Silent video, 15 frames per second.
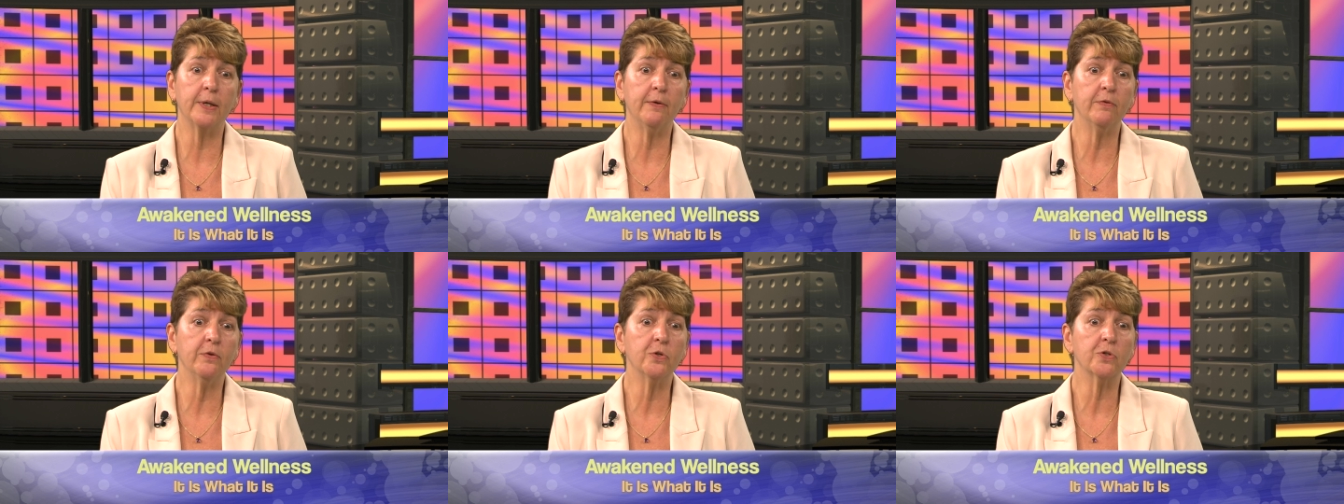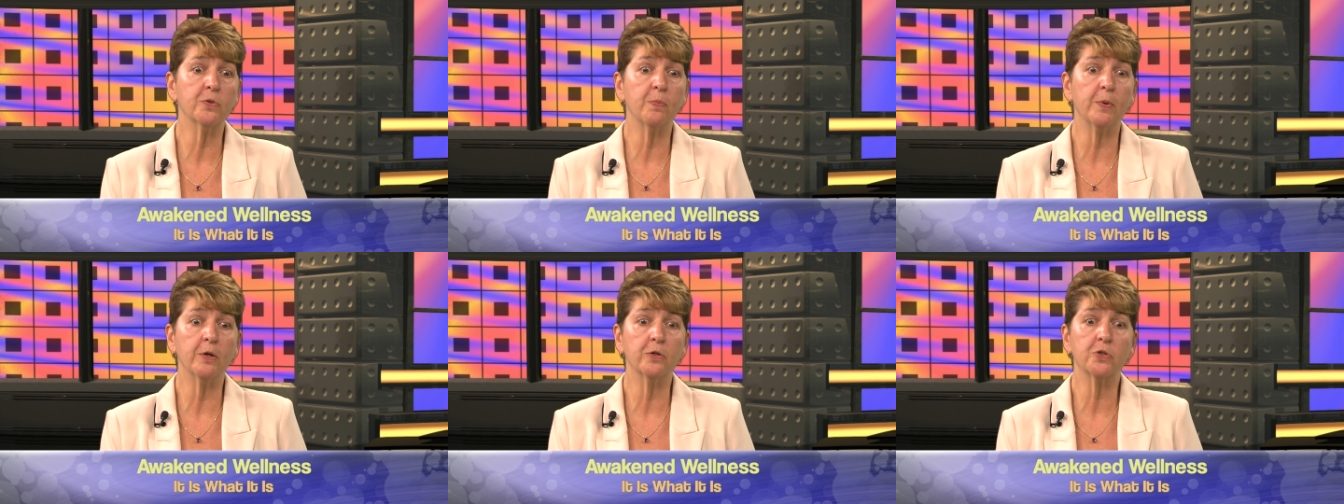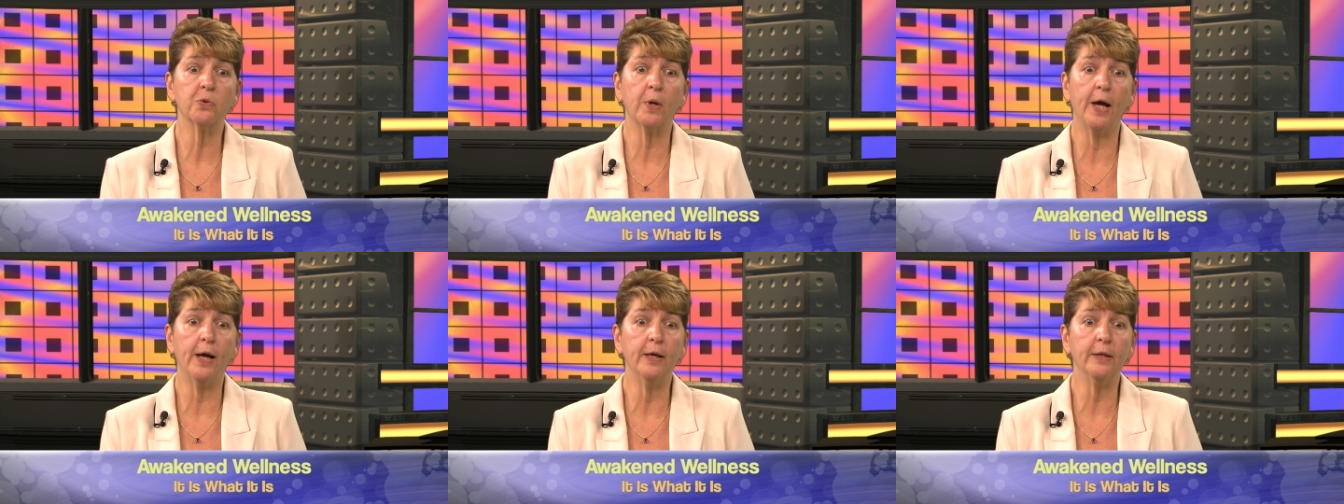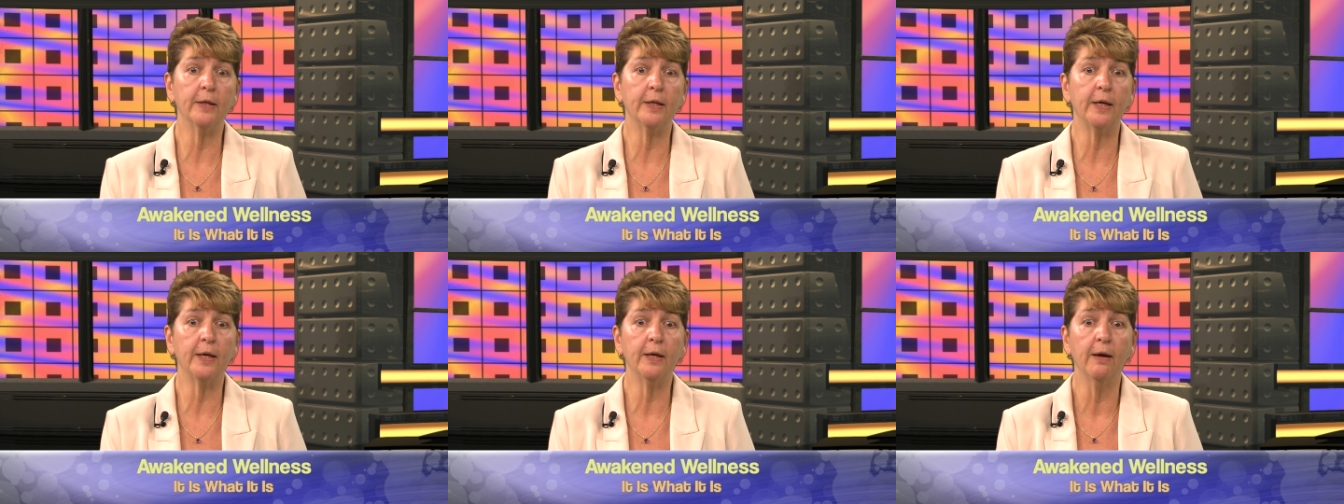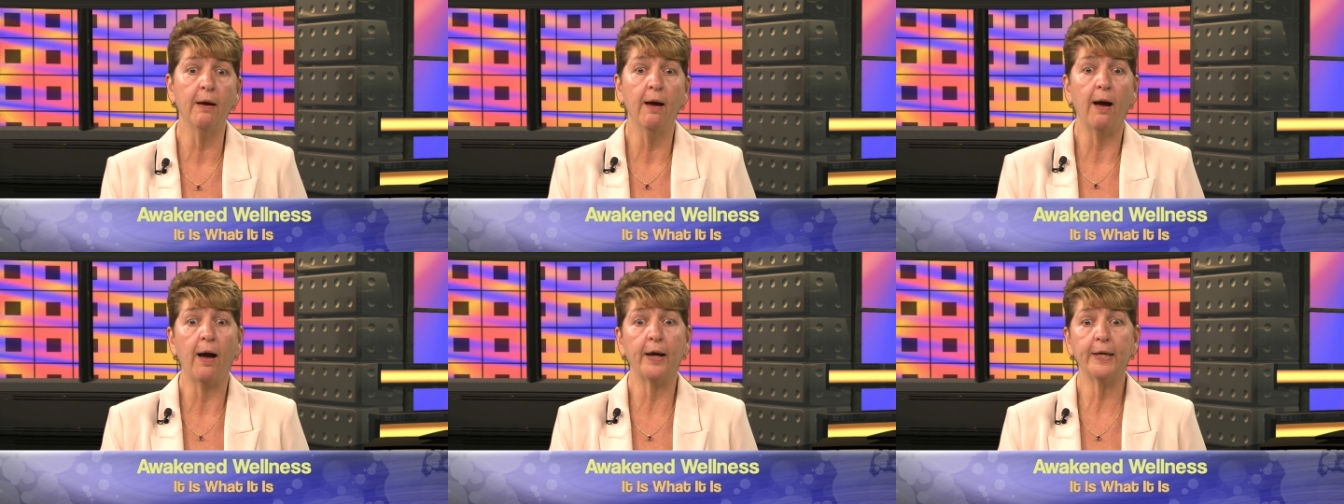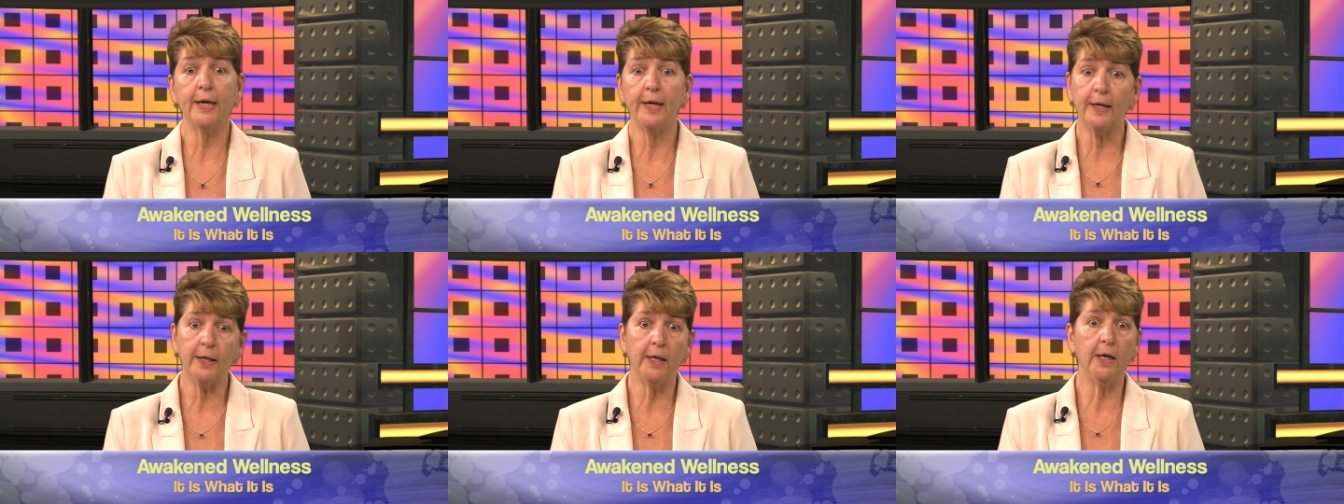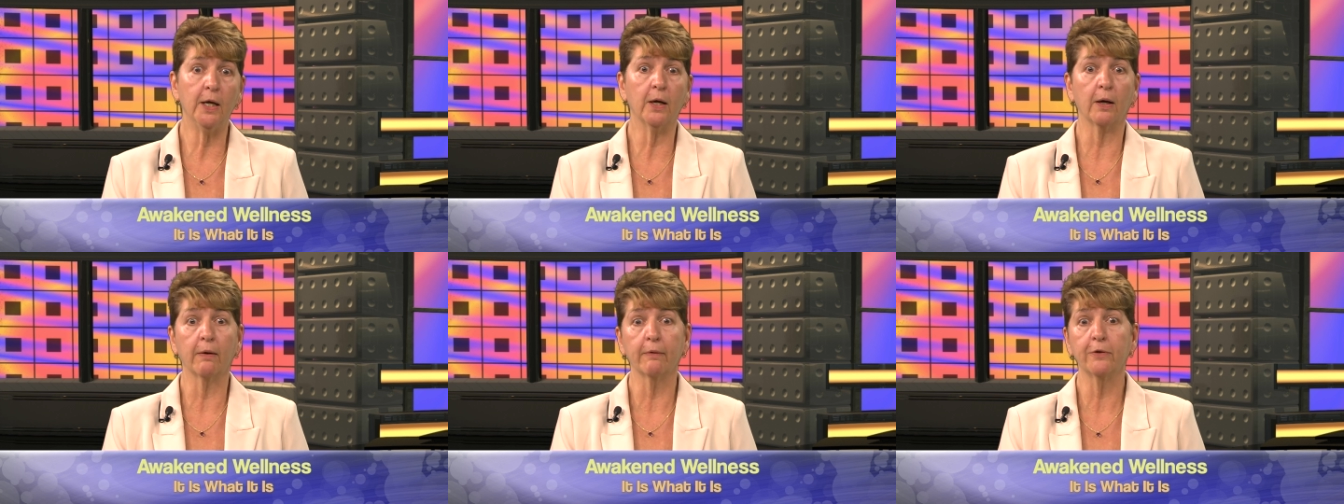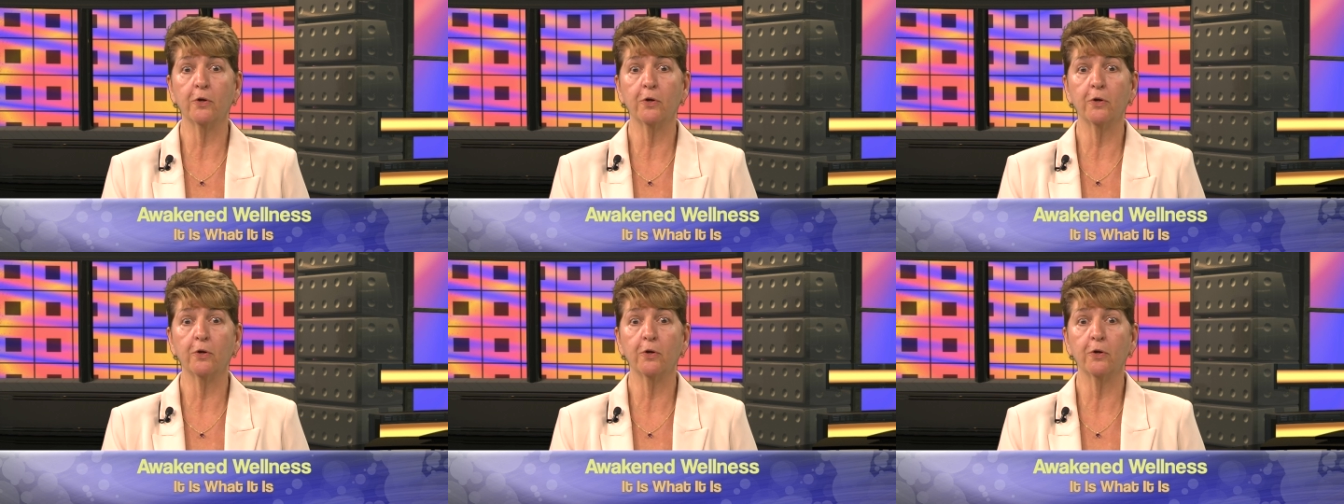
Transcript: even your spirituality. I can't hear.